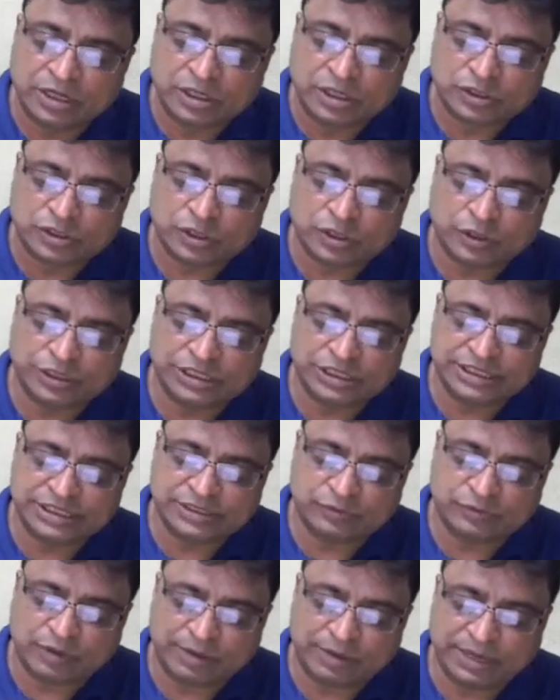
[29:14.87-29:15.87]
So this
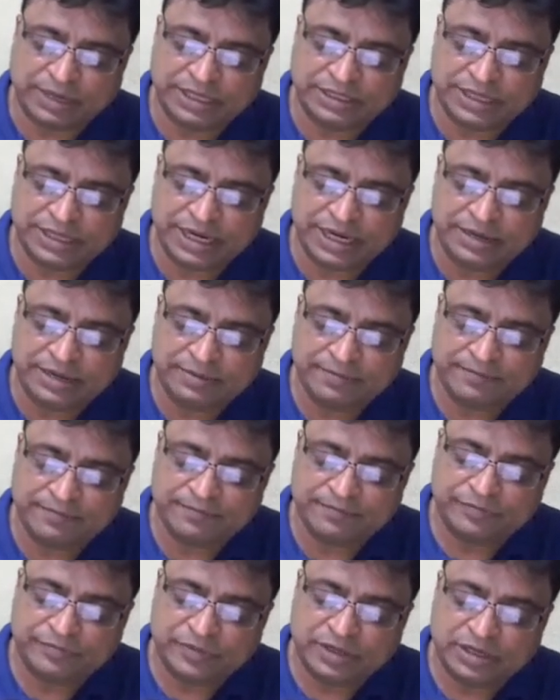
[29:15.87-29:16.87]
is 1 by 3
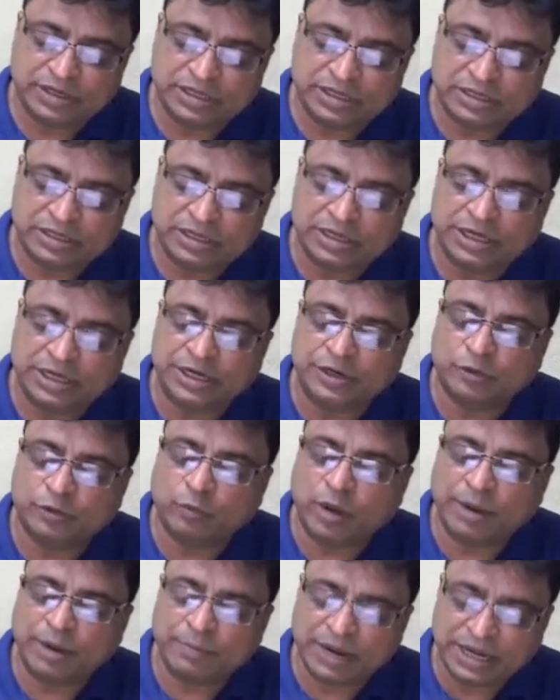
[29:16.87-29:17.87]
into
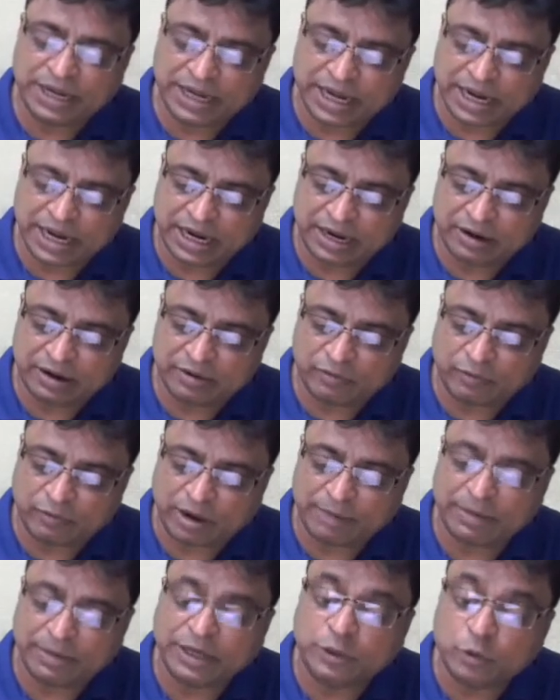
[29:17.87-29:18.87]
1 by a,
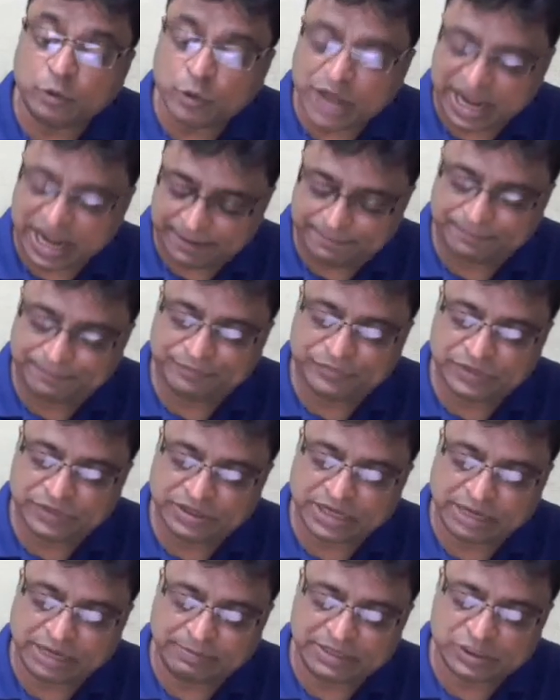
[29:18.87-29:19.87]
1 by 2a.
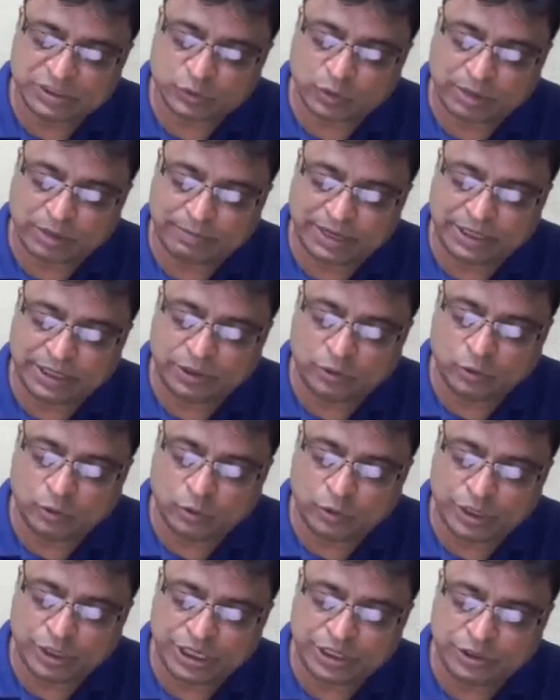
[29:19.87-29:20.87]
That means 1 by
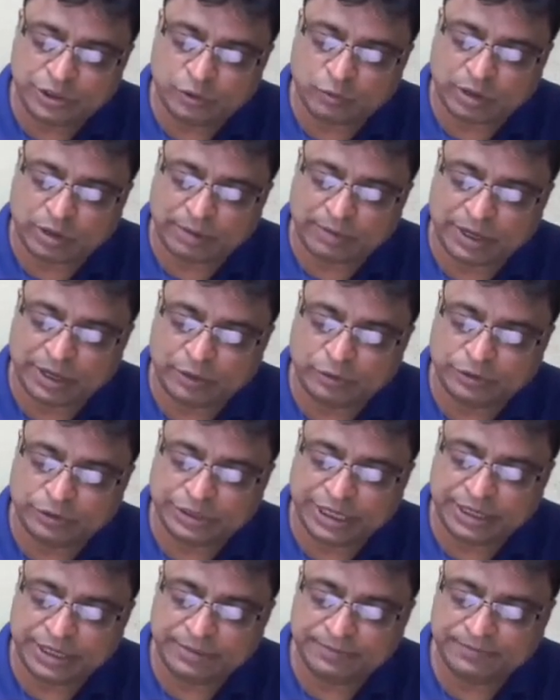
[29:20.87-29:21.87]
2 into 1 by root
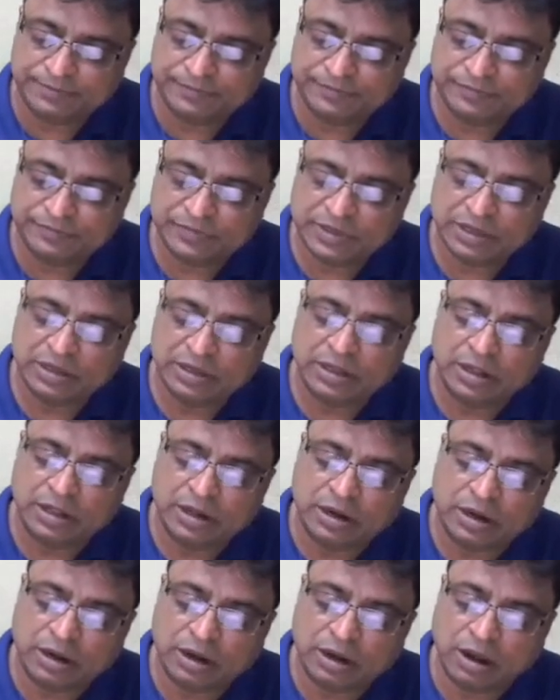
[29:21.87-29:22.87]
3
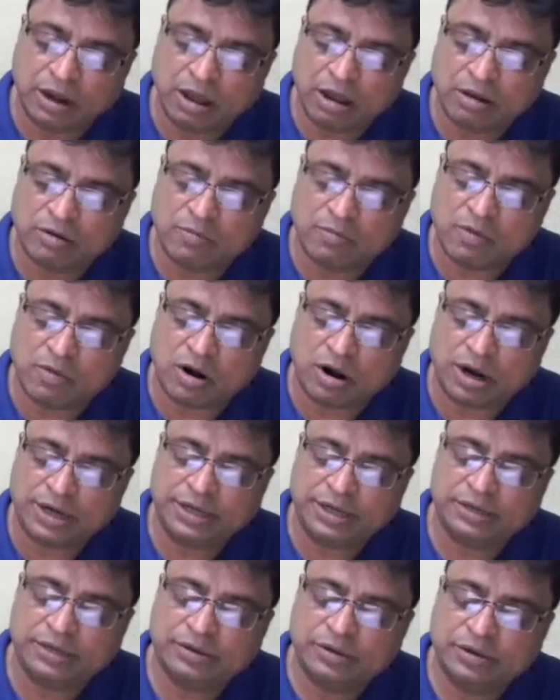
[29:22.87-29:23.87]
log
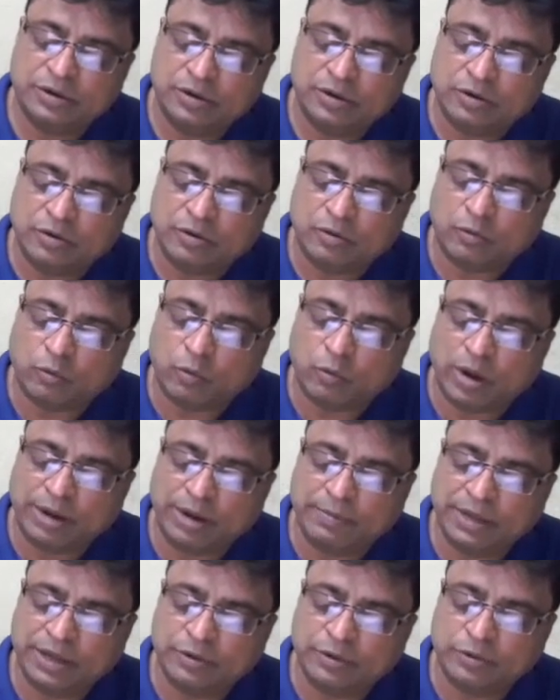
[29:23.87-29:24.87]
mod
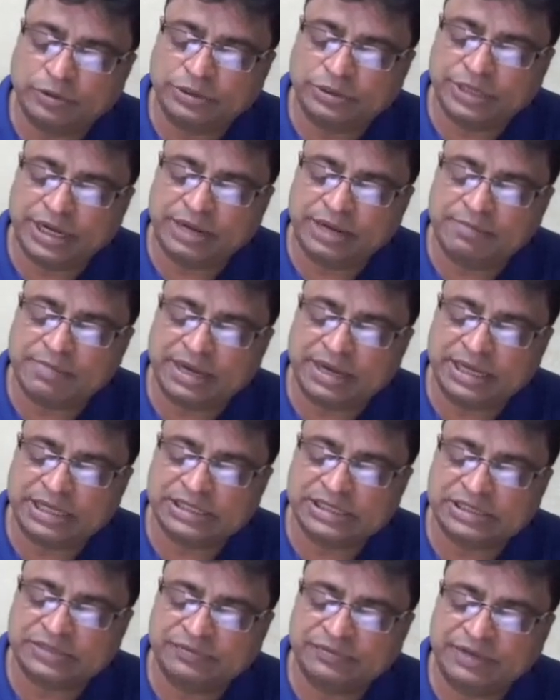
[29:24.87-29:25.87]
1 by root 3
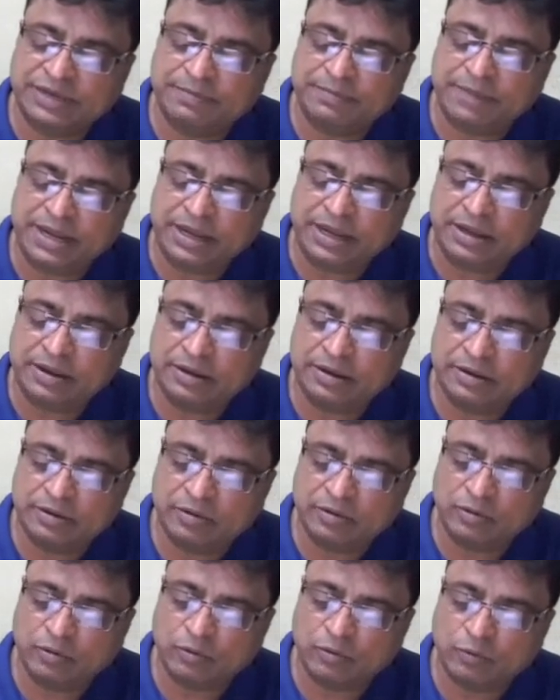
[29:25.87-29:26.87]
minus v by
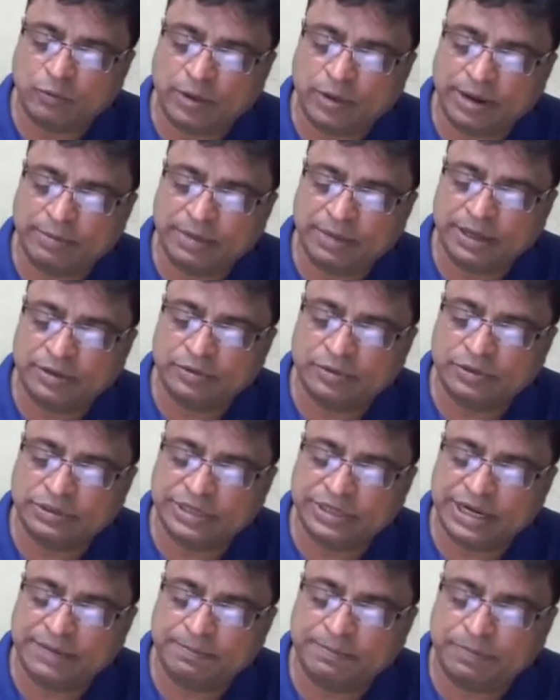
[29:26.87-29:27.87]
1 by root
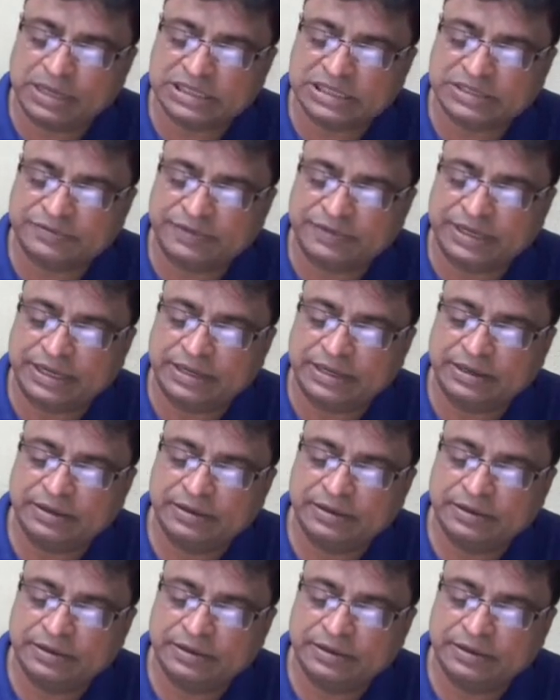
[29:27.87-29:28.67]
3 plus v,